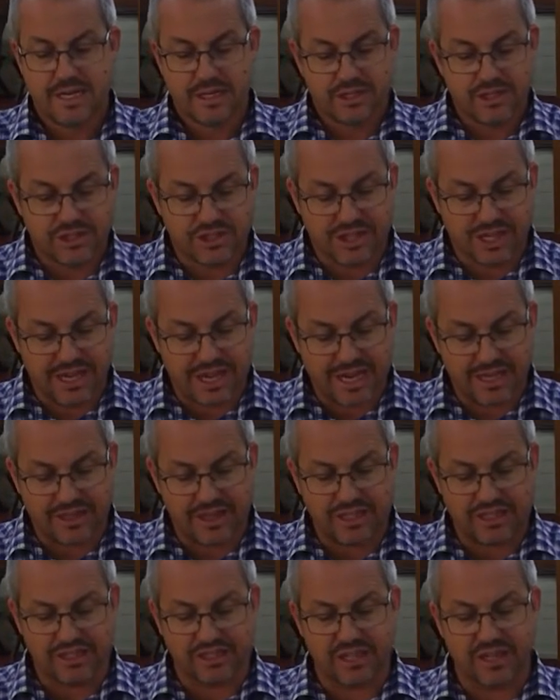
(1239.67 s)
Do you see how
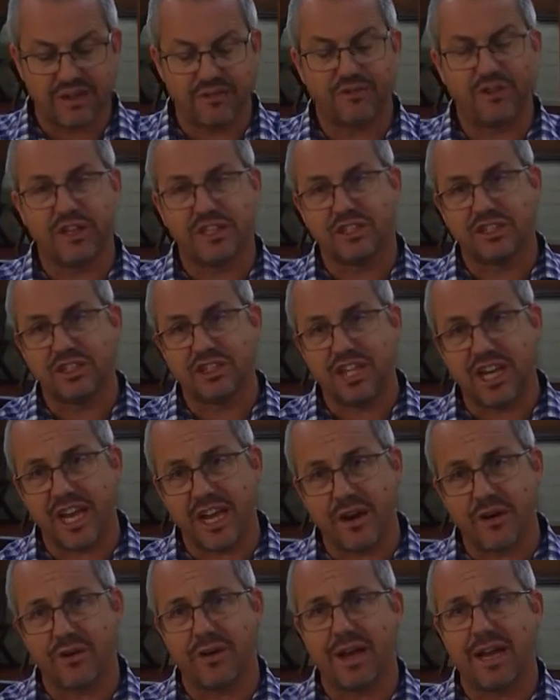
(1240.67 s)
this sin affects
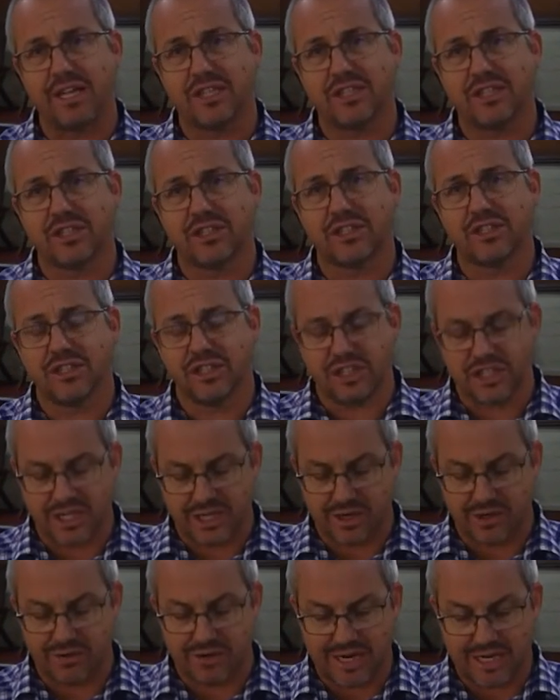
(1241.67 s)
generations and
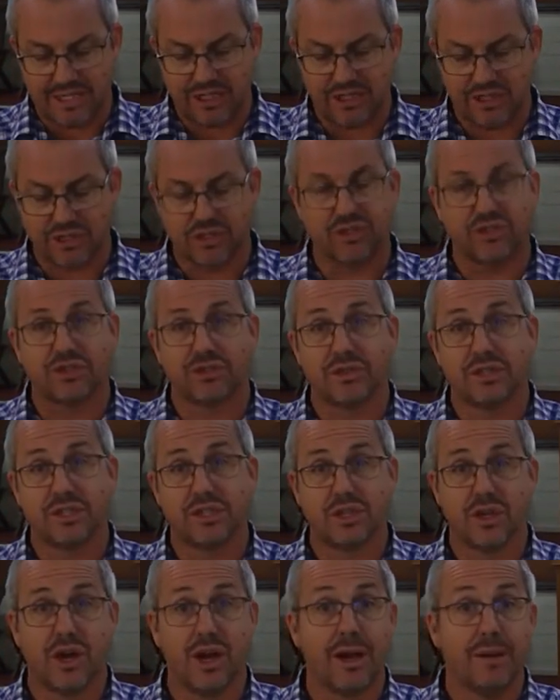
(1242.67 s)
generations through
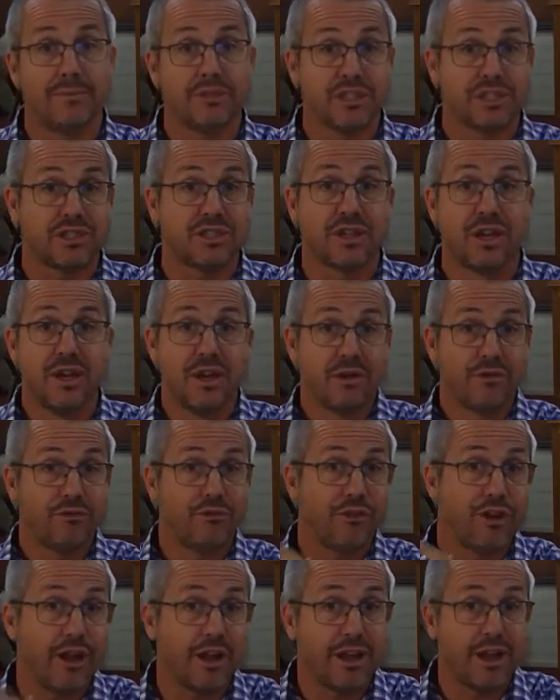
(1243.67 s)
time? Just
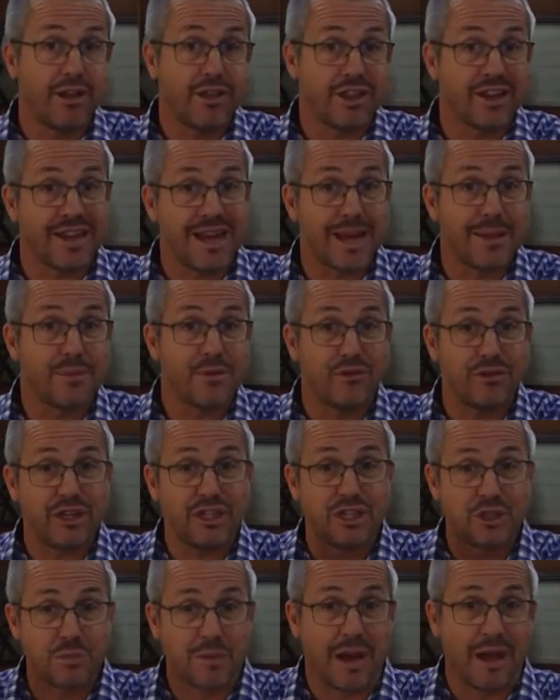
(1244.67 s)
follow the name of
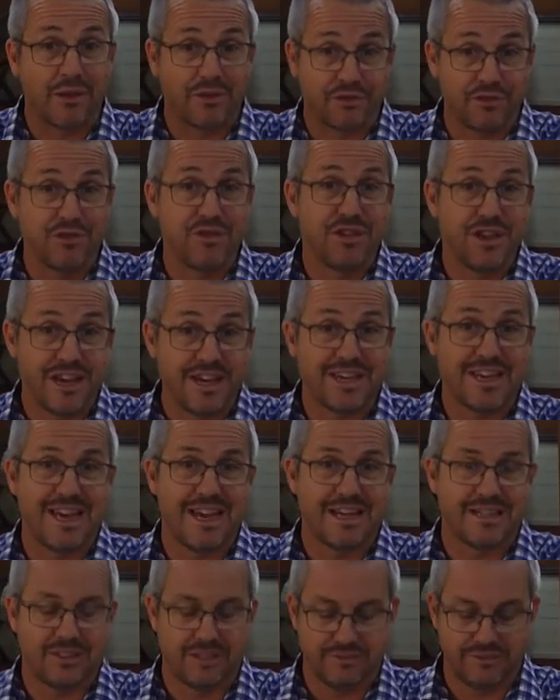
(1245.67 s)
Ishmael through the
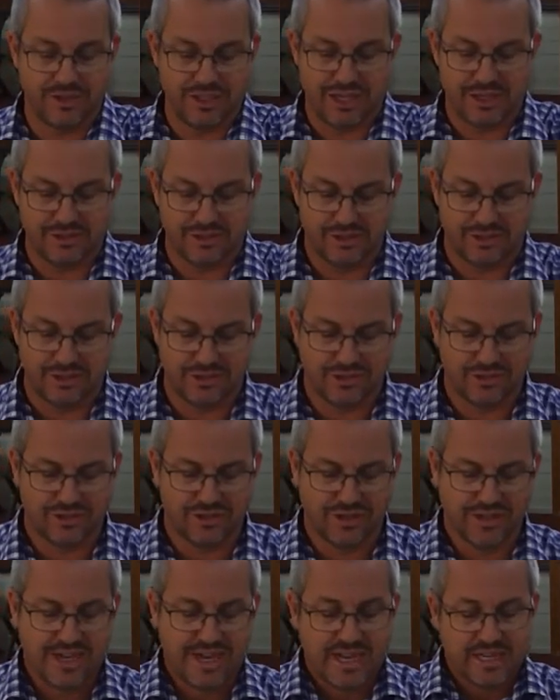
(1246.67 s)
accounts of
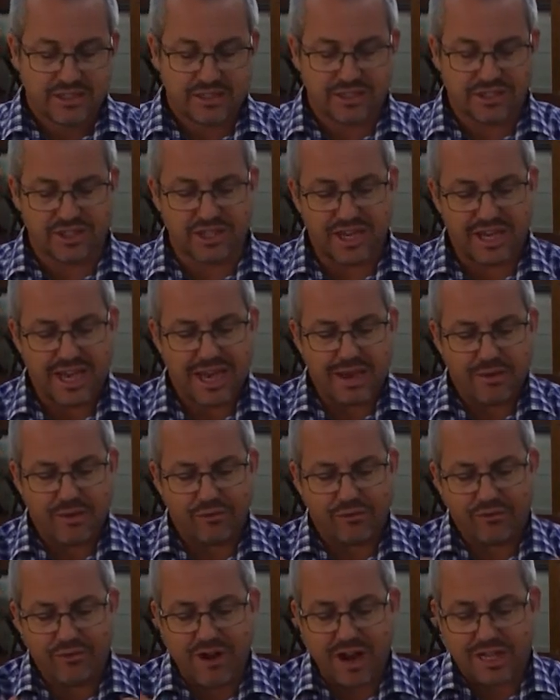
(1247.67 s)
Genesis. Do you see how
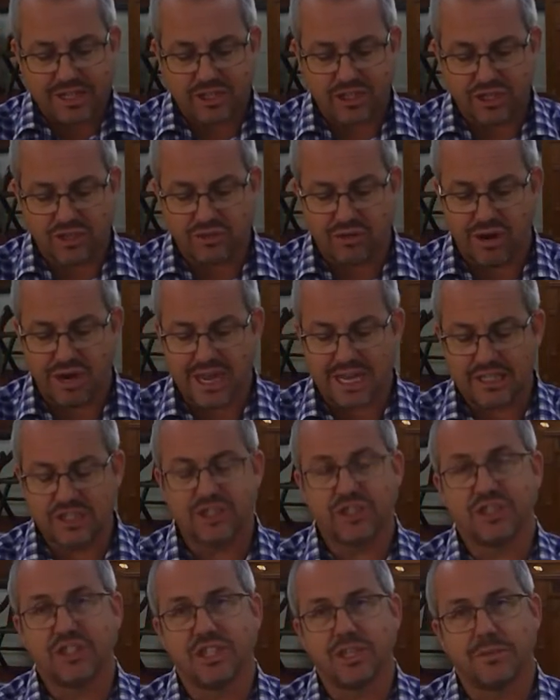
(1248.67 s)
it fractures
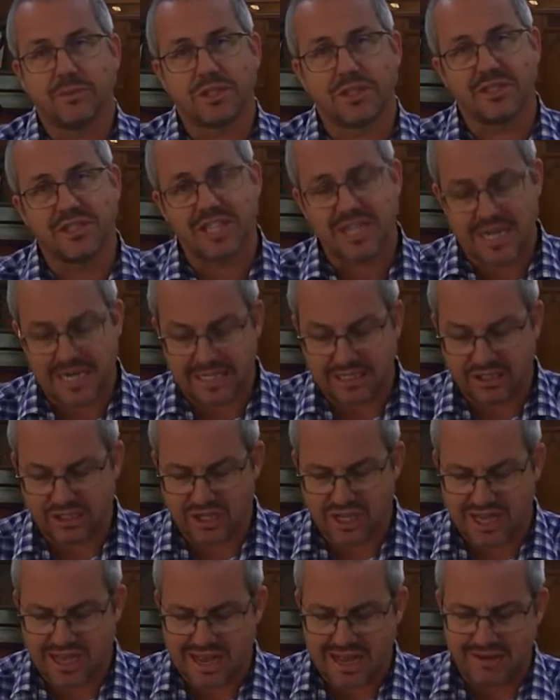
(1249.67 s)
relationships and
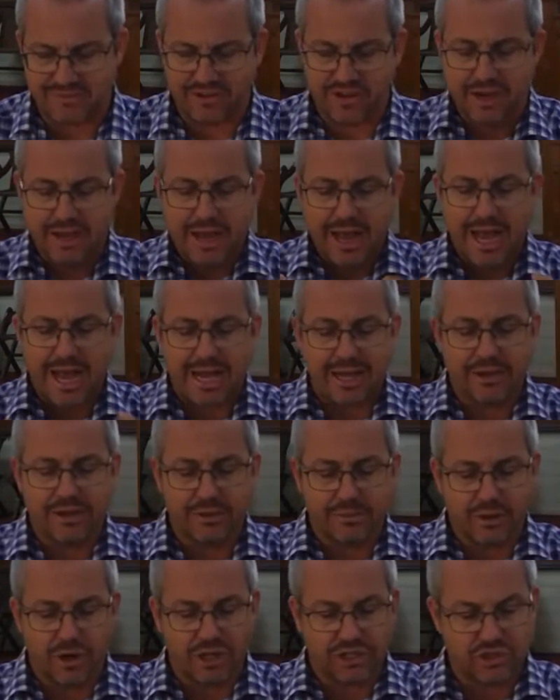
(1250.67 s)
taints love and
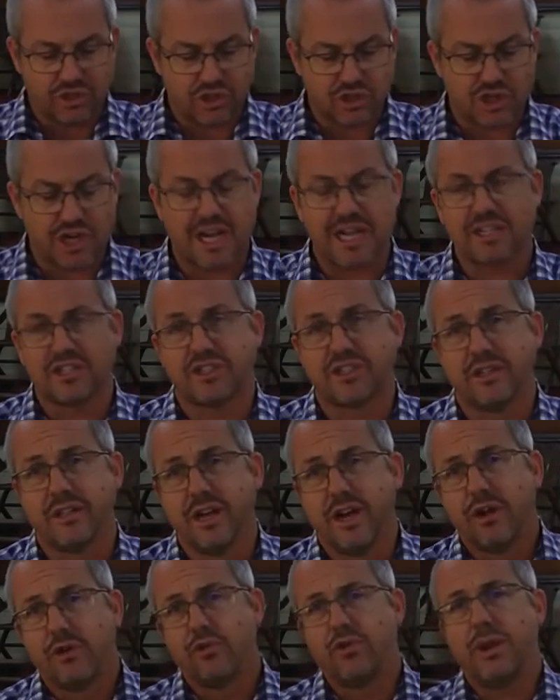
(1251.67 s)
undermines trust and
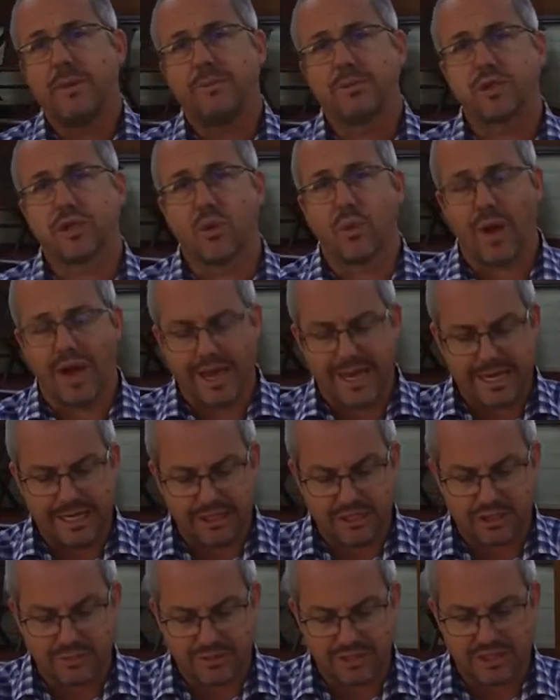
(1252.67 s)
rips away
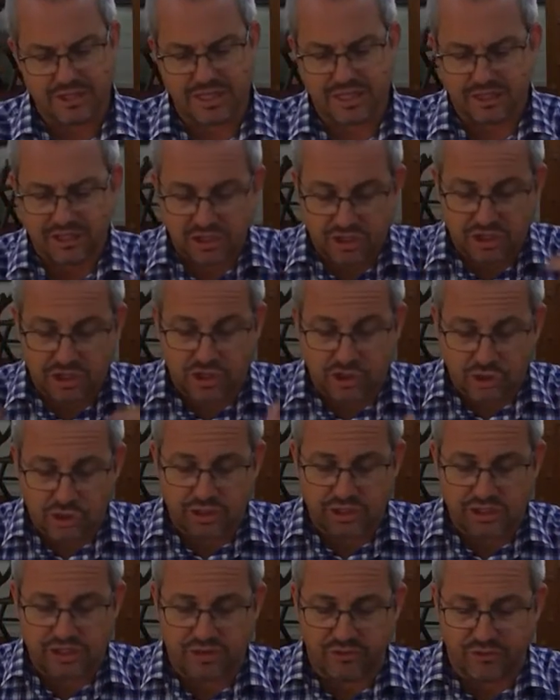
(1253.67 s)
intimacy and
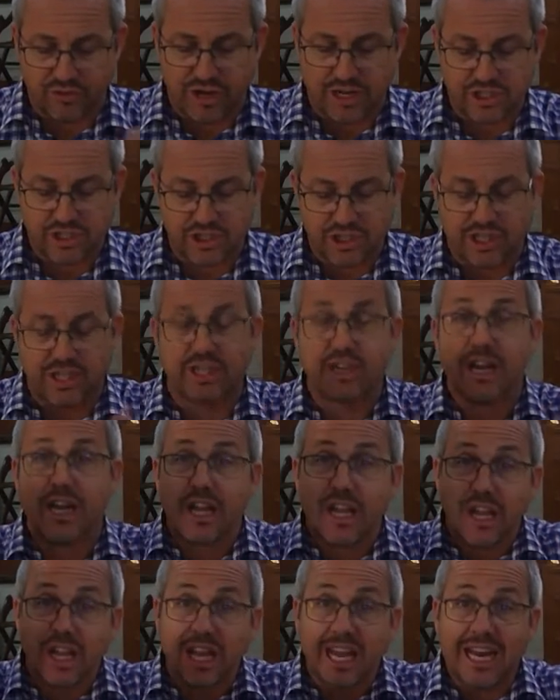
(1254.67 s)
destroys devotion and
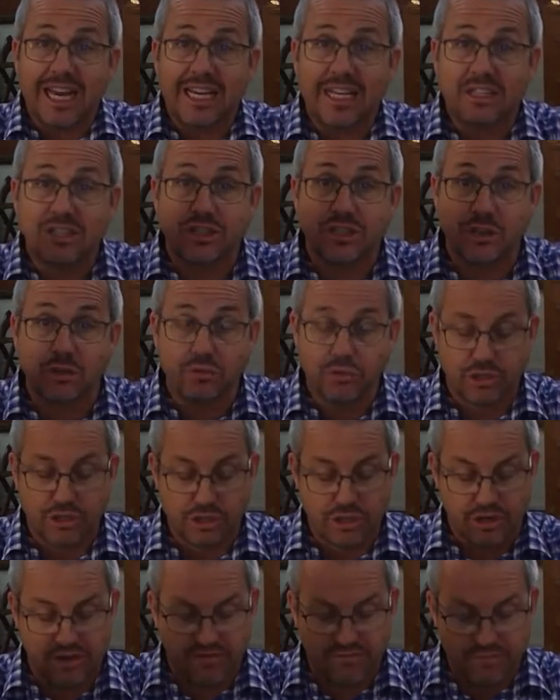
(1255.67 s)
lays the
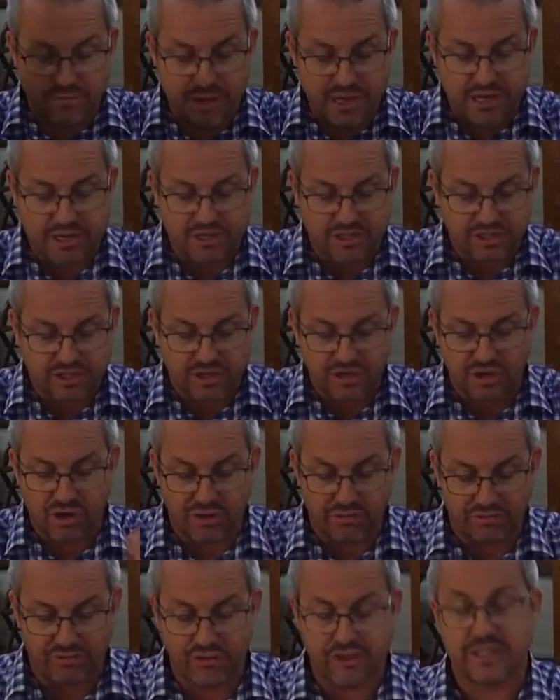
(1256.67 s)
root of bitterness and
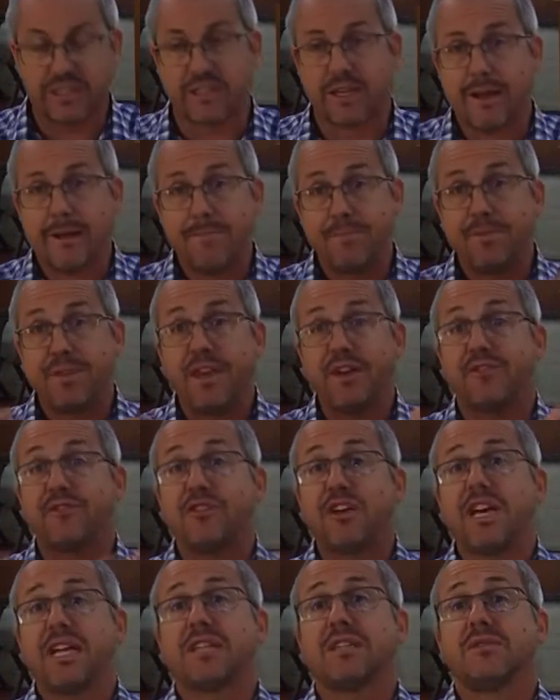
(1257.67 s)
conflict? The
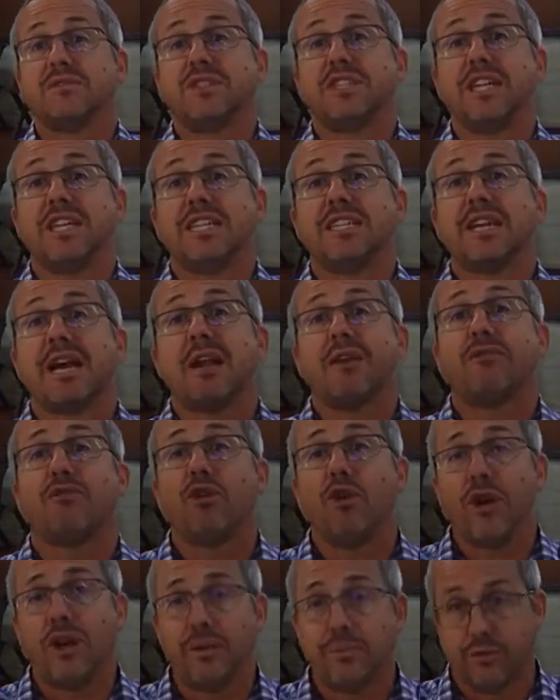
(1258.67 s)
effect of sin is
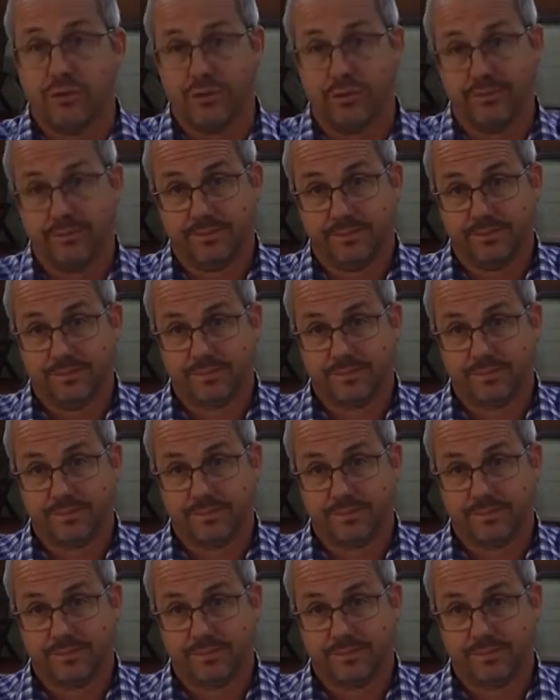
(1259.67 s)
unavoidable.